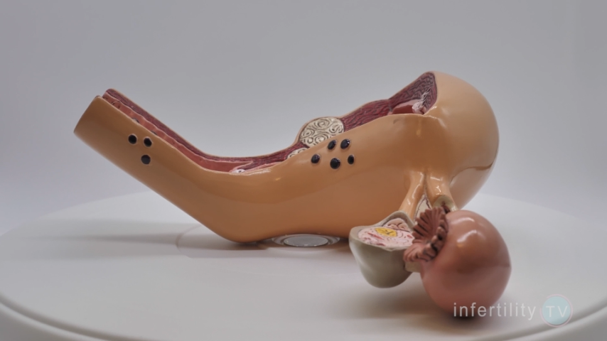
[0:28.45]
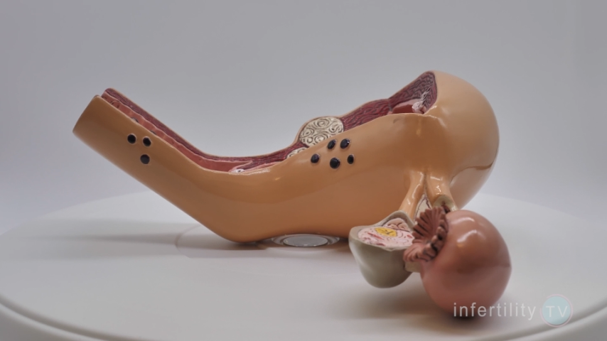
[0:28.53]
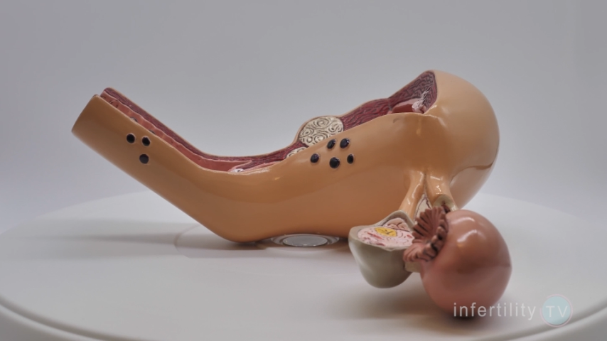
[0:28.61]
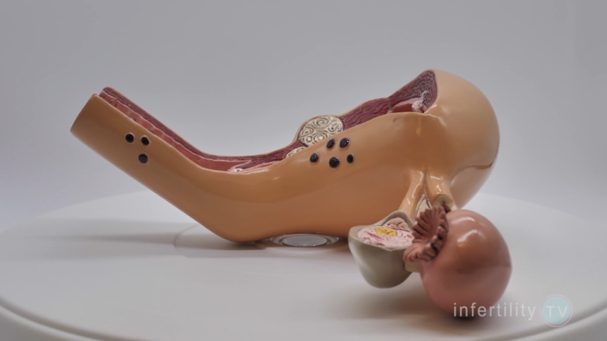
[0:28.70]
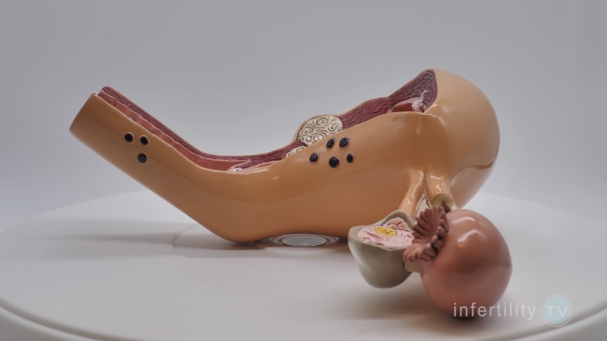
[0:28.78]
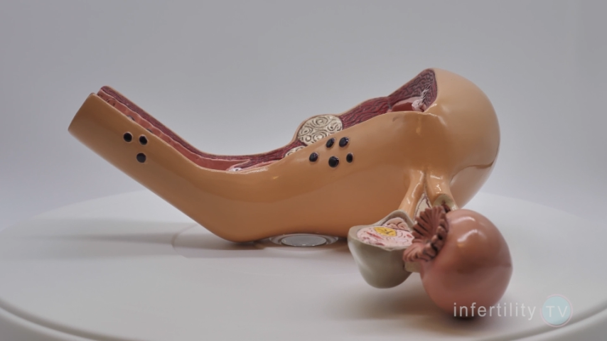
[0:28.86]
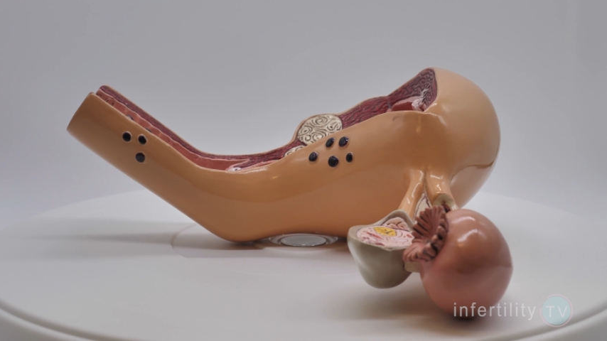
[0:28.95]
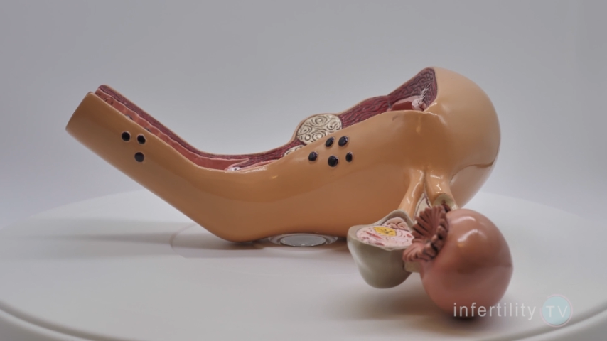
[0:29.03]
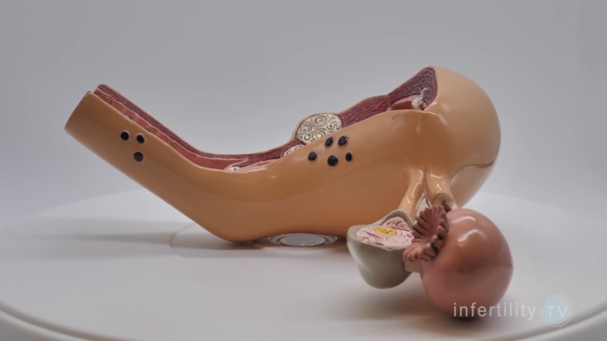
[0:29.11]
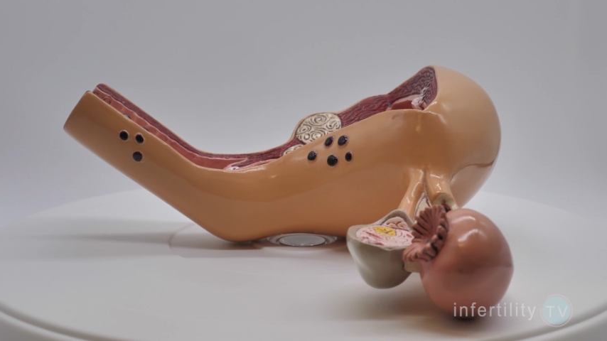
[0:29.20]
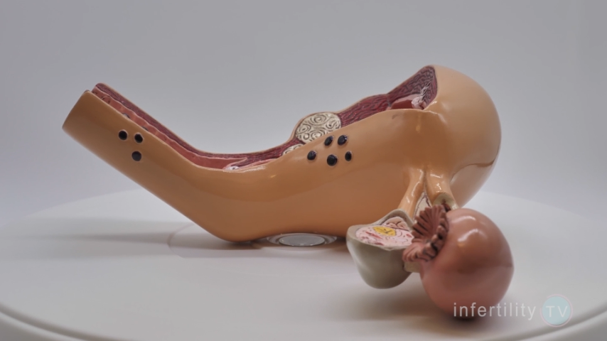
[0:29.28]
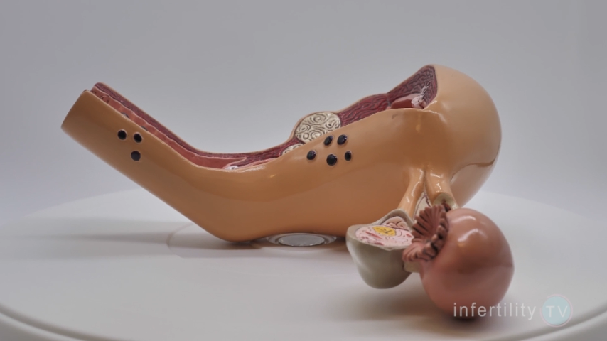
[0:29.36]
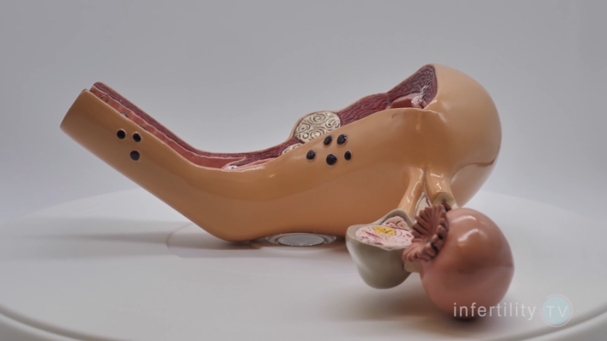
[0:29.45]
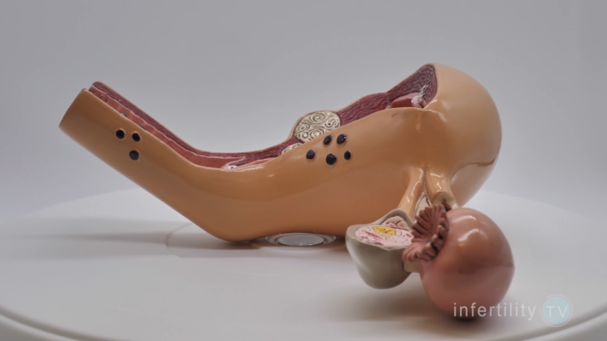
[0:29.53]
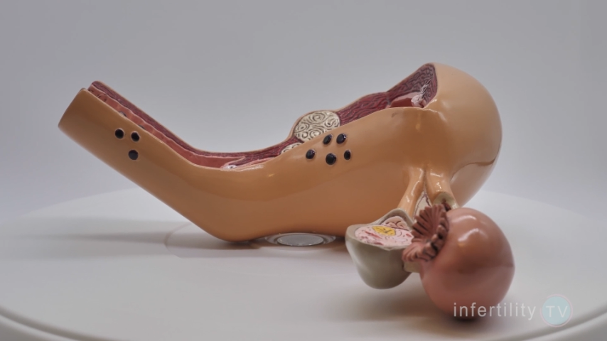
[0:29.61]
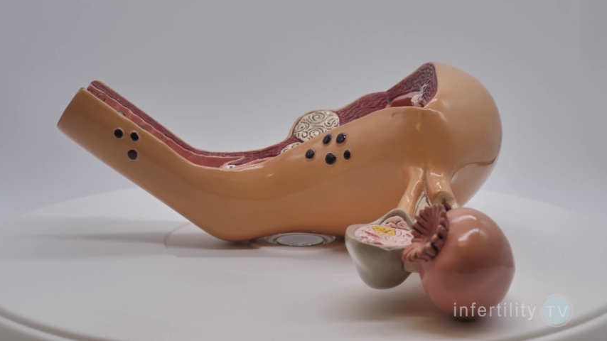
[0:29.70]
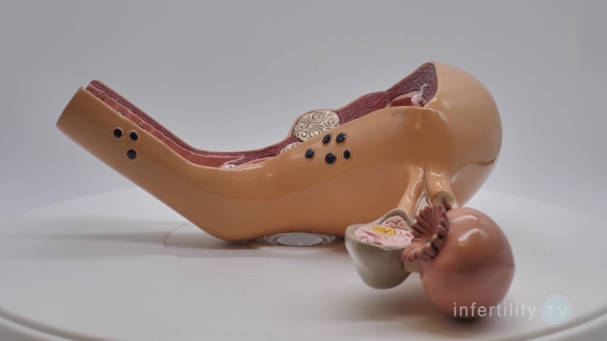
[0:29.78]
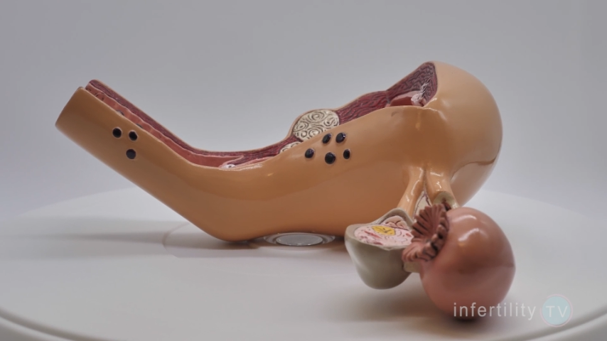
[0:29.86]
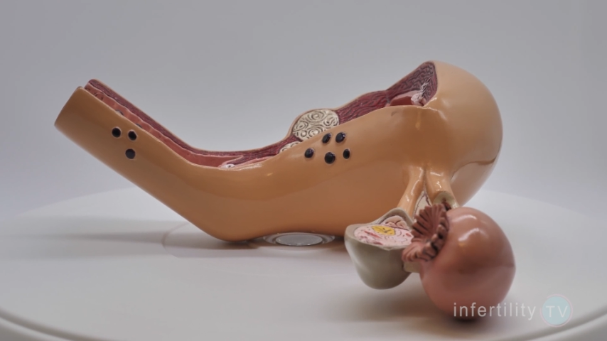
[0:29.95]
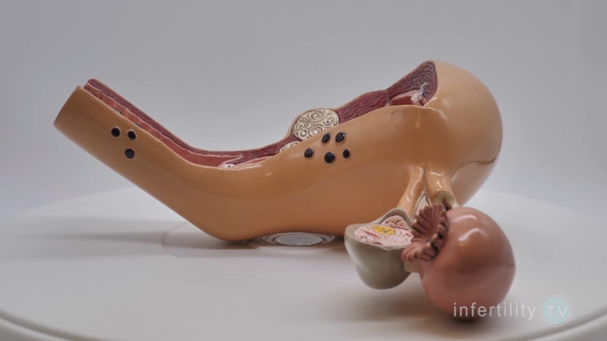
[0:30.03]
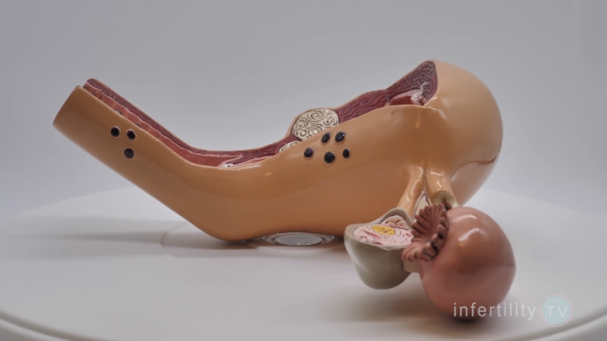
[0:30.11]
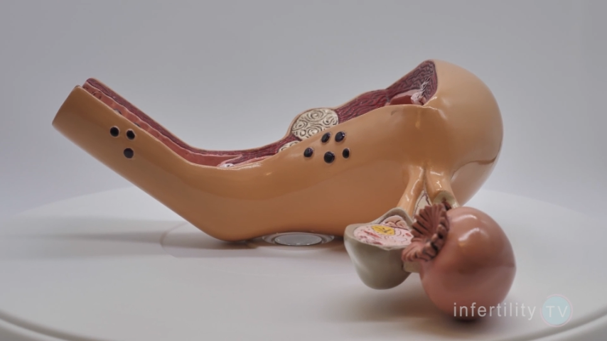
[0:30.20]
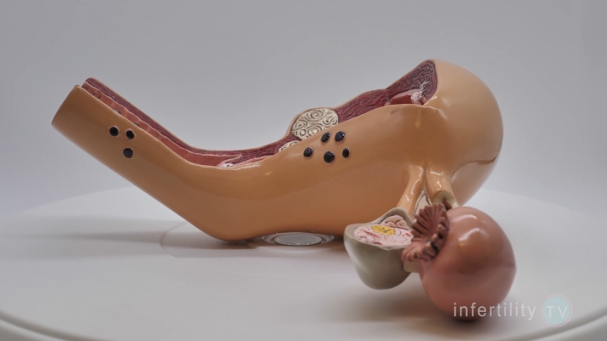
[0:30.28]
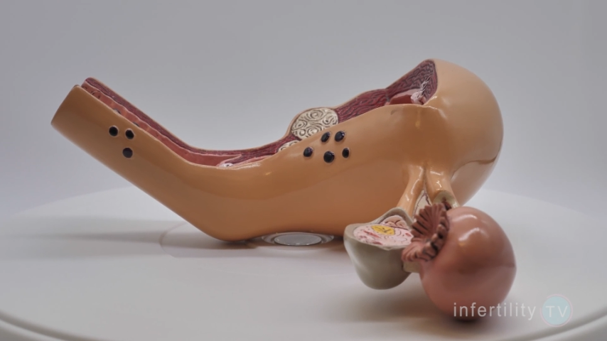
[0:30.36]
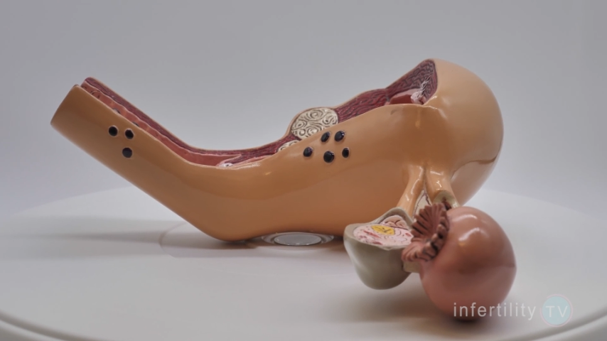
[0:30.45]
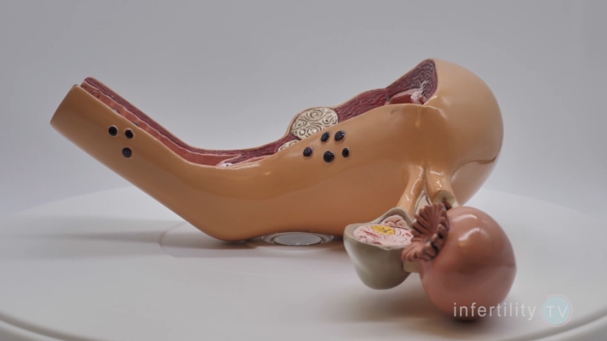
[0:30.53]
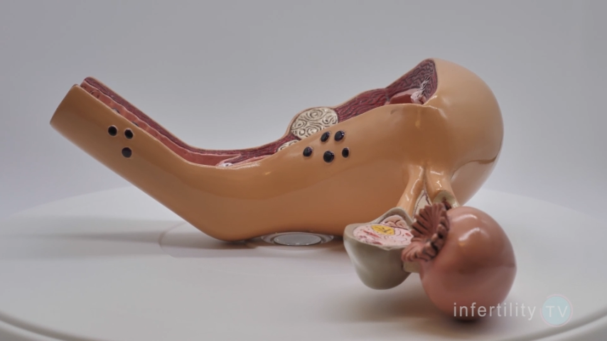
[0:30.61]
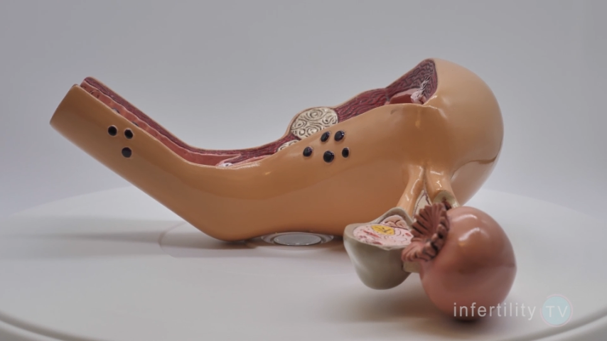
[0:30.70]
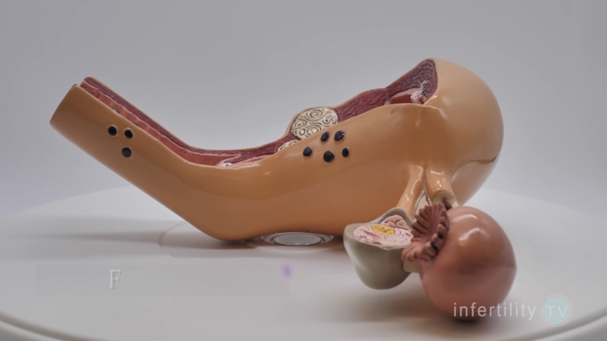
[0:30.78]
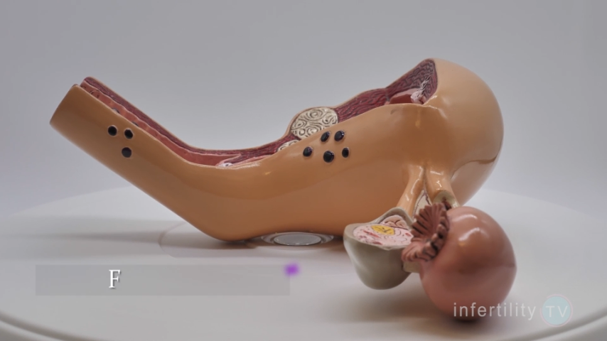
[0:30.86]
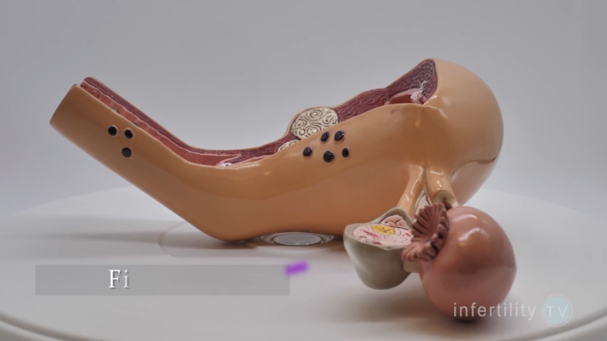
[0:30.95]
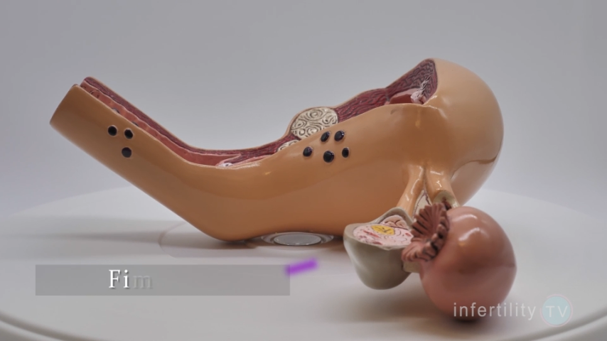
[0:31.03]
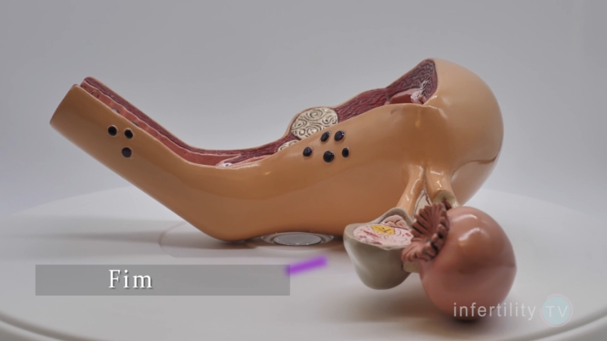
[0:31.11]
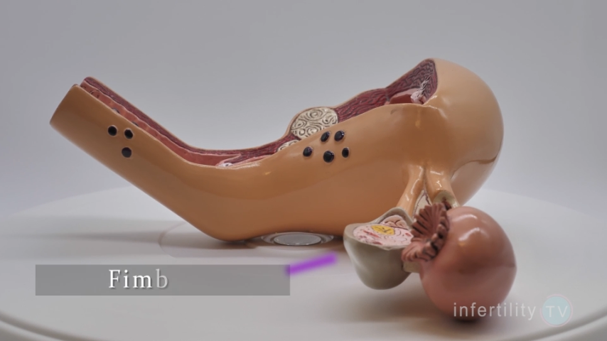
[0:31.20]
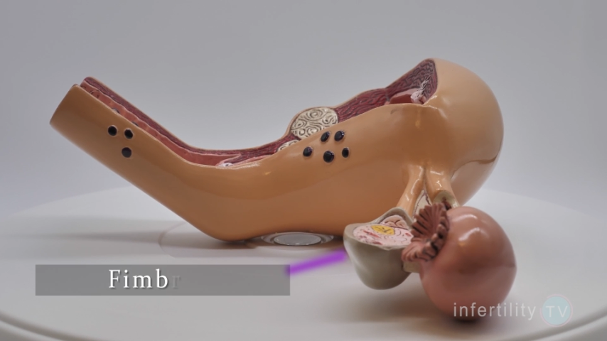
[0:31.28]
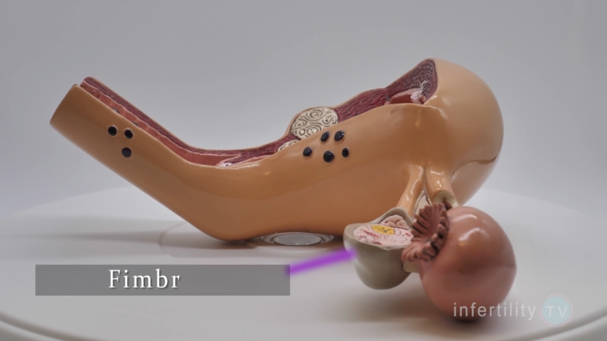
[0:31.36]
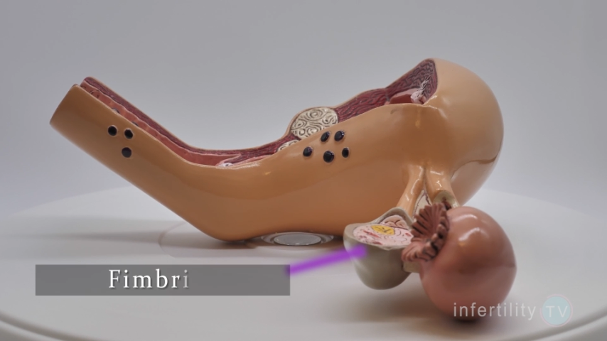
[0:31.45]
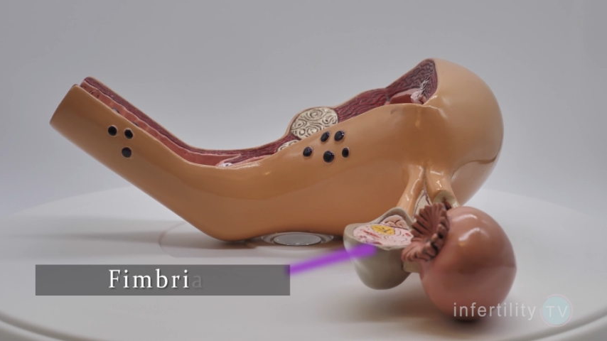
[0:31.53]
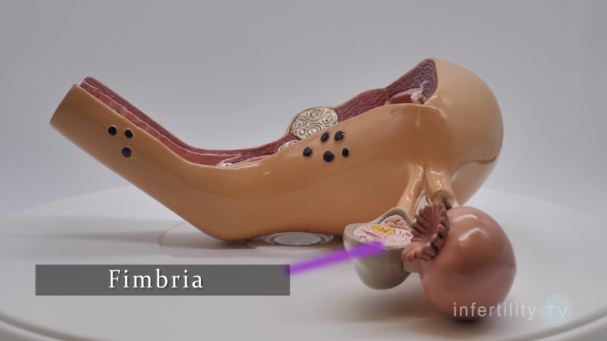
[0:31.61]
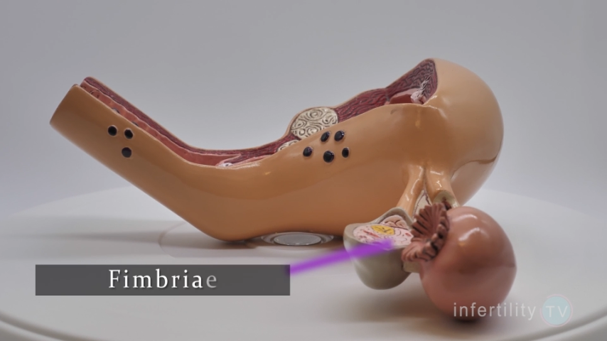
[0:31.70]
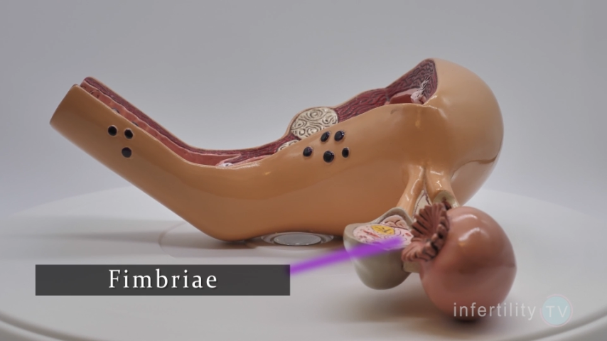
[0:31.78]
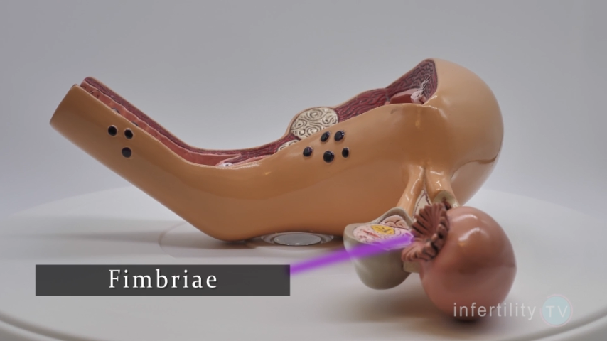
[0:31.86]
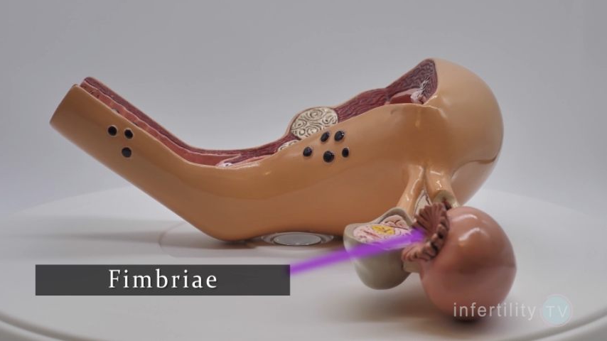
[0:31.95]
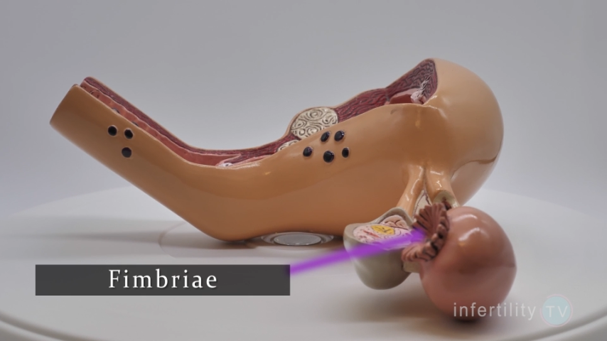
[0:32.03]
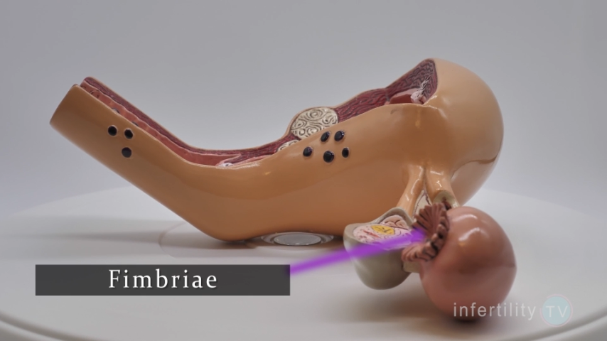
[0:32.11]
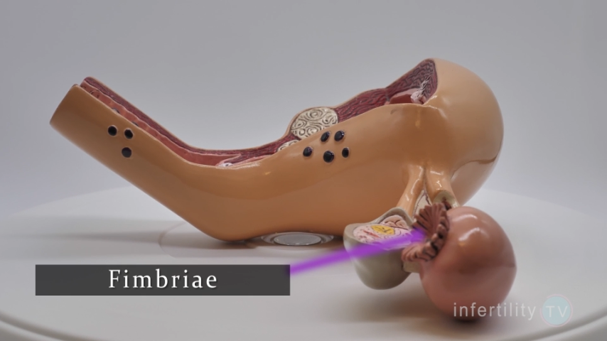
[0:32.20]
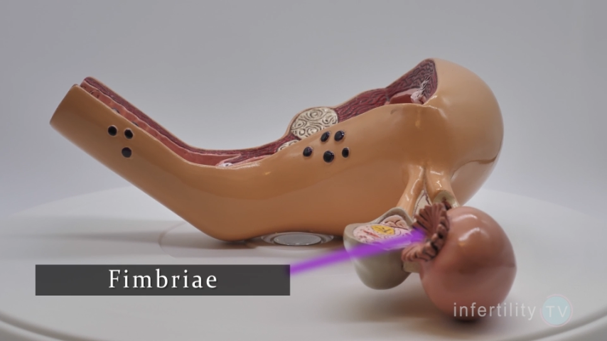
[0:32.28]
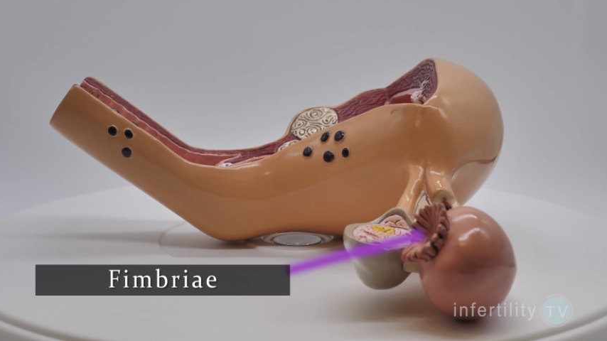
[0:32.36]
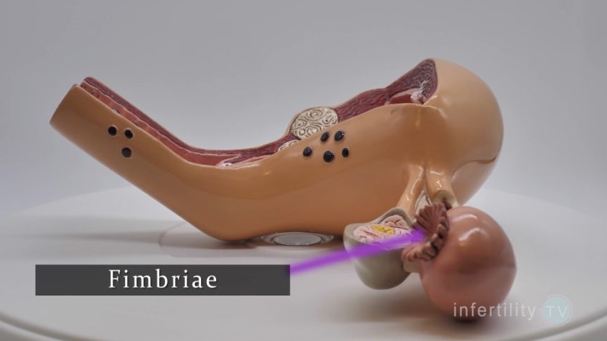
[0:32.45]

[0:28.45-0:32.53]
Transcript: No face is visible, so there are no lips to read.